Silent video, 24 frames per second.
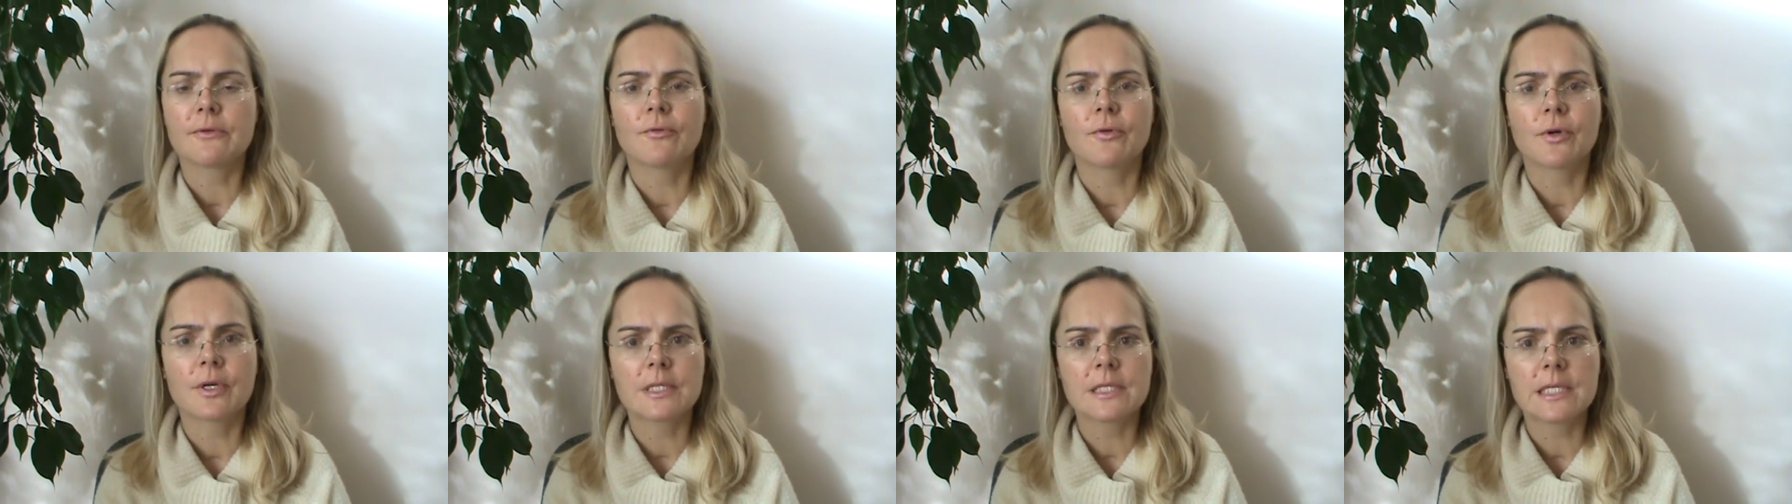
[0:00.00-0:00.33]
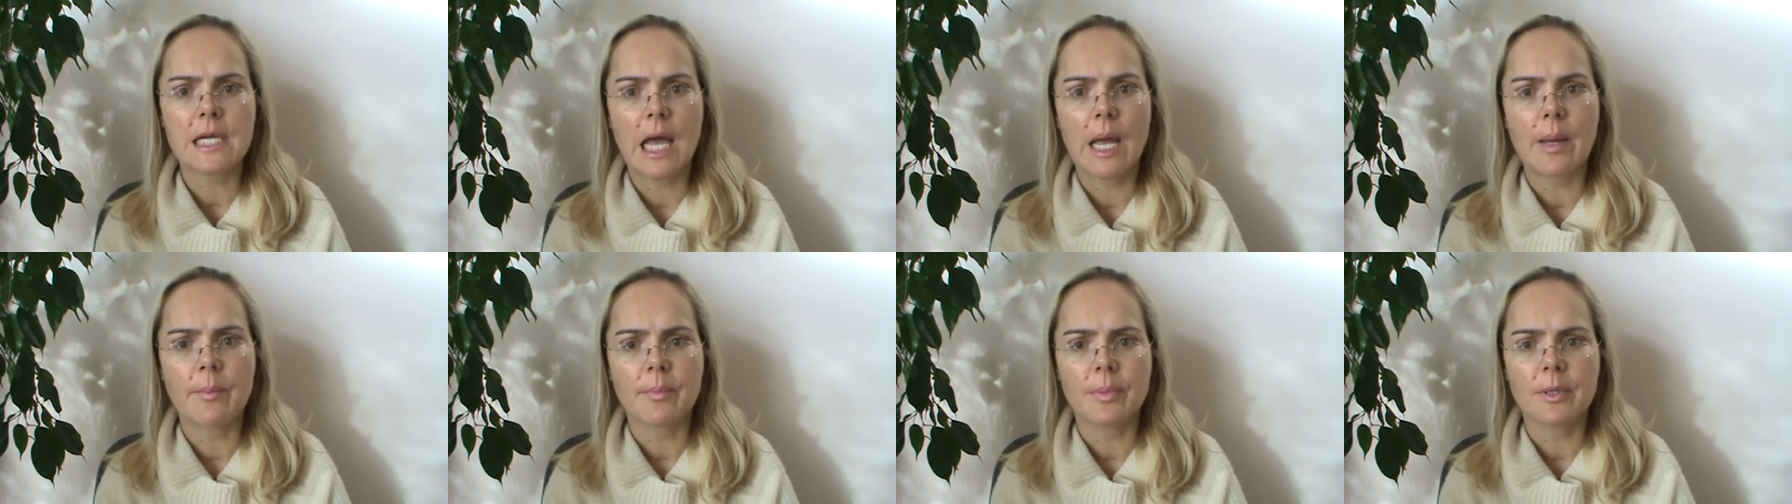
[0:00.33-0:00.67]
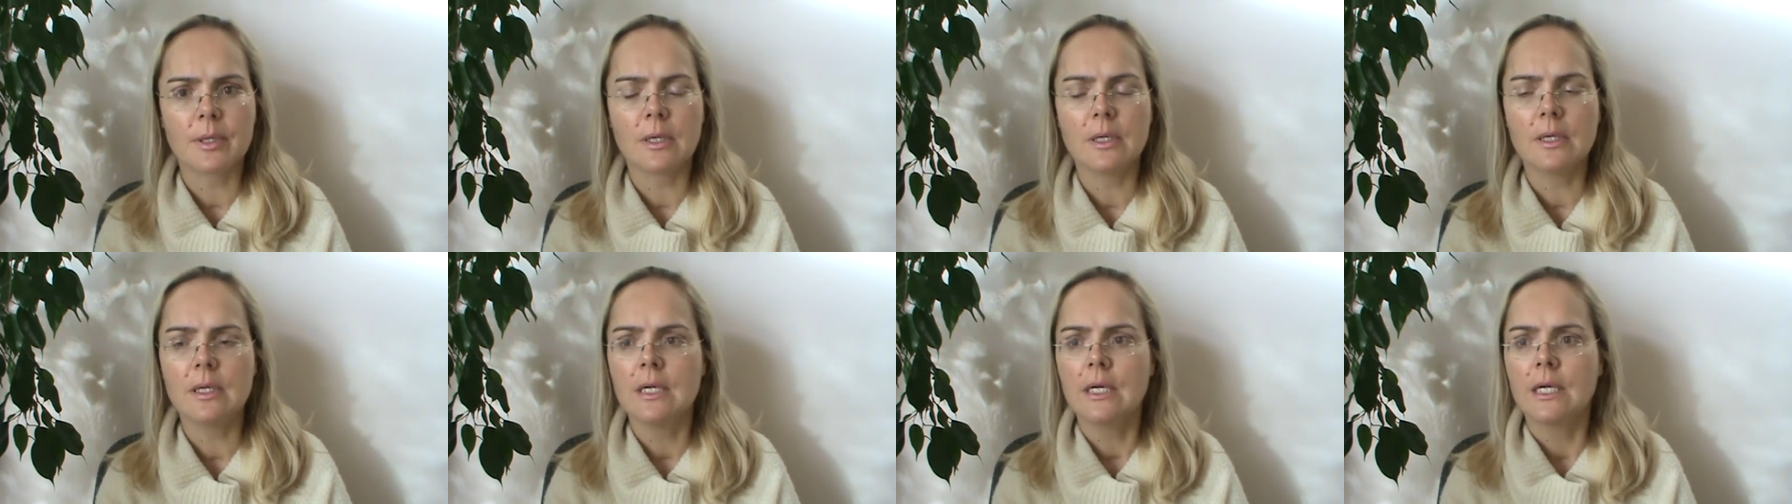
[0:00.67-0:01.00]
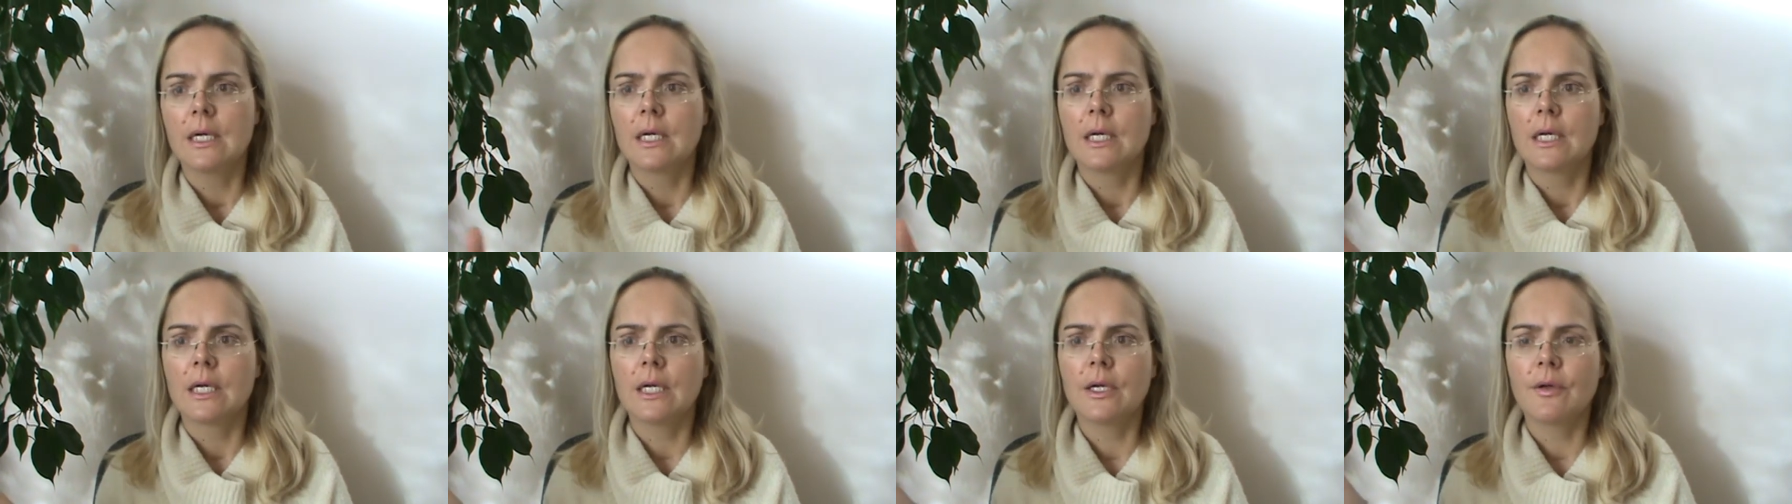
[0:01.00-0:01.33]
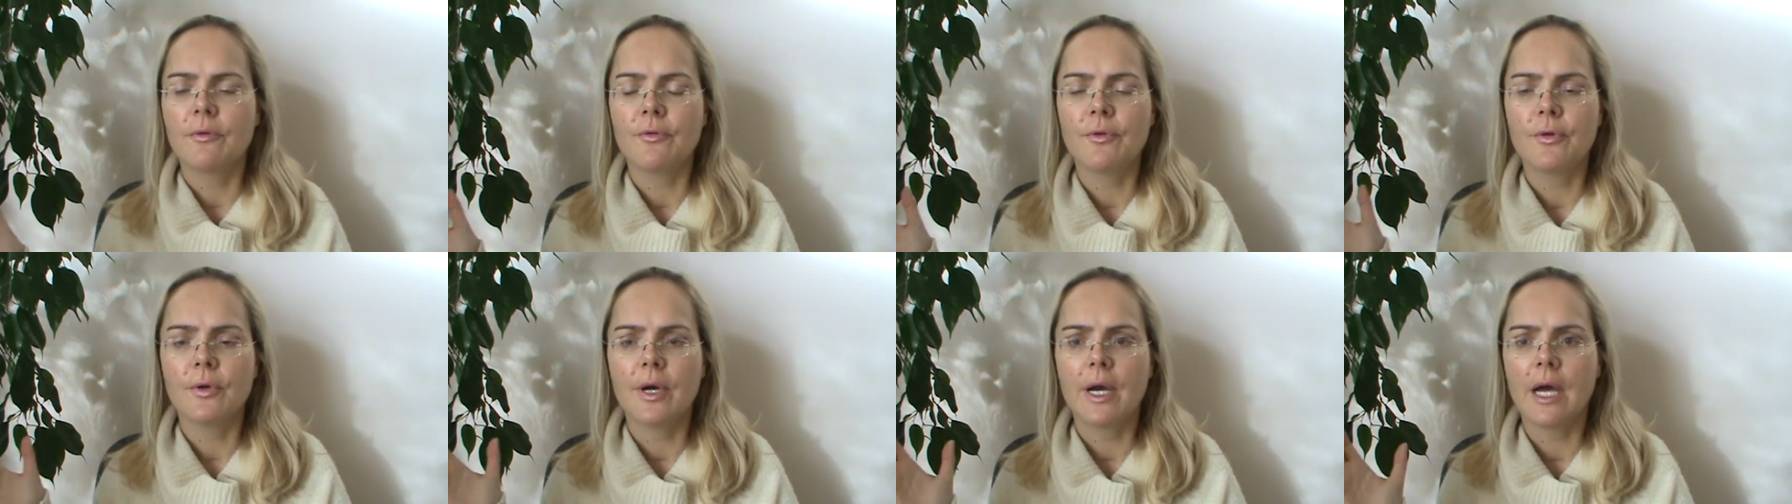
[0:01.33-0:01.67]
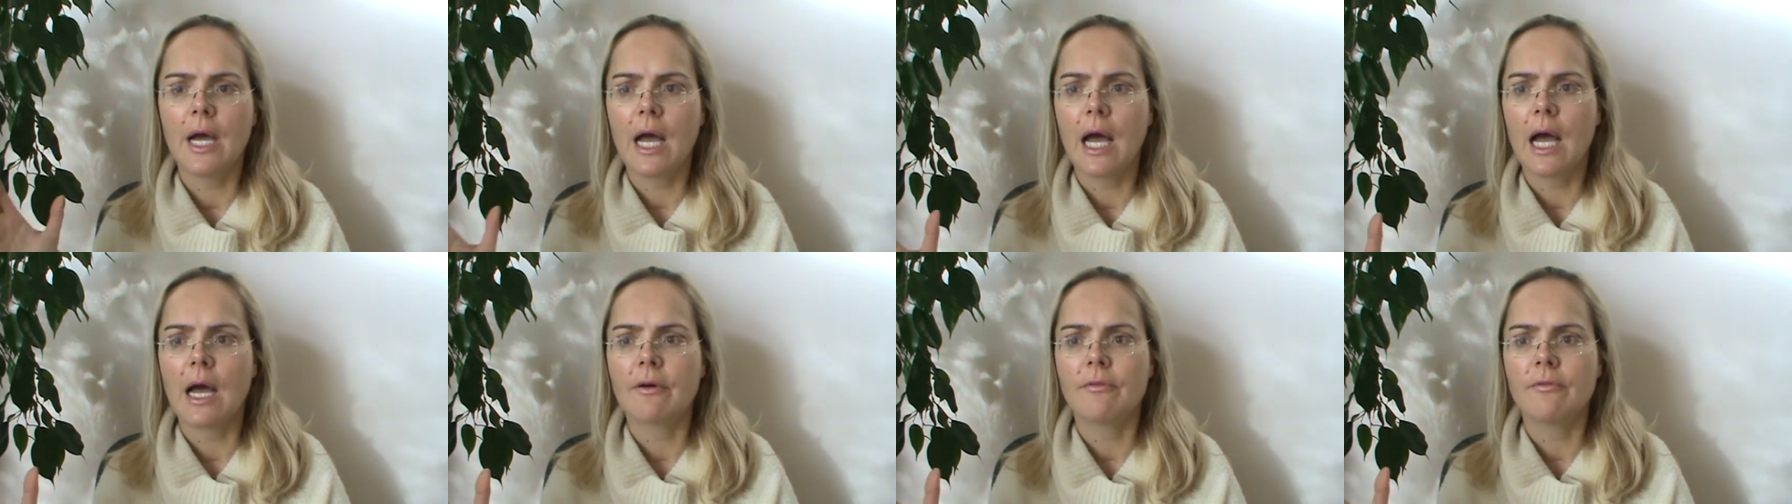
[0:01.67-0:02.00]
For example, if you
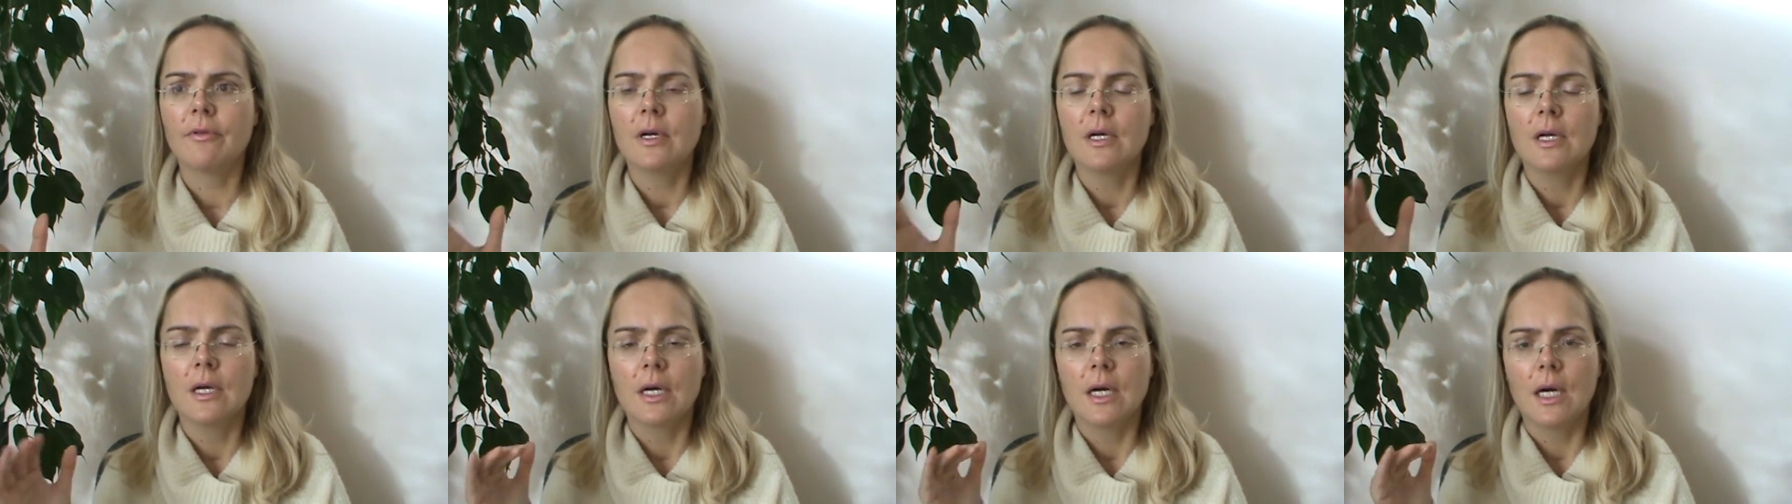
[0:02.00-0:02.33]
have